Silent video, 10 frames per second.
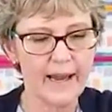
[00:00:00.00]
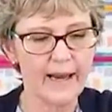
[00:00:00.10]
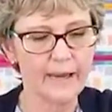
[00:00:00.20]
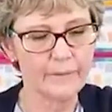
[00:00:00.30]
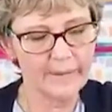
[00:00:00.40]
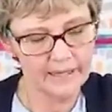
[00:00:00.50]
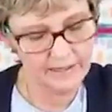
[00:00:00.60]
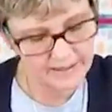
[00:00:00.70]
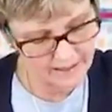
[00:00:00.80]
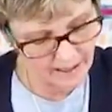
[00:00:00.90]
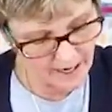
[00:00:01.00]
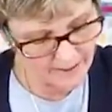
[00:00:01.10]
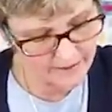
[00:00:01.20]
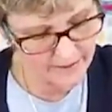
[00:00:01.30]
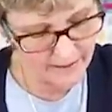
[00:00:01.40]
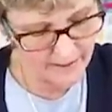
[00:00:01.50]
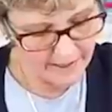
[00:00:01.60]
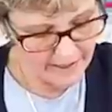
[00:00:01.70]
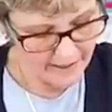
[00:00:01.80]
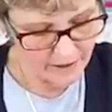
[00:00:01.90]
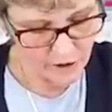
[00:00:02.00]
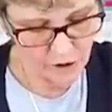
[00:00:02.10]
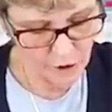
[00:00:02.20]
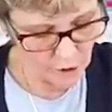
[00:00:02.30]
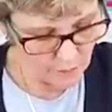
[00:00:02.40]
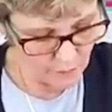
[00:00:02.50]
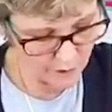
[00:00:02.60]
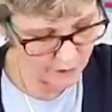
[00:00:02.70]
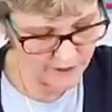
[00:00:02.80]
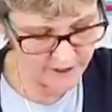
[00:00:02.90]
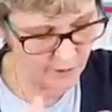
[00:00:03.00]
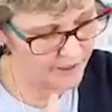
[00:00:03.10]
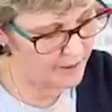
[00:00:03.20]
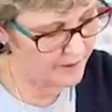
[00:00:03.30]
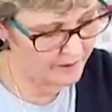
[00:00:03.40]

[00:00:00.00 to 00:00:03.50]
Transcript: Um, it's got two borders, so the,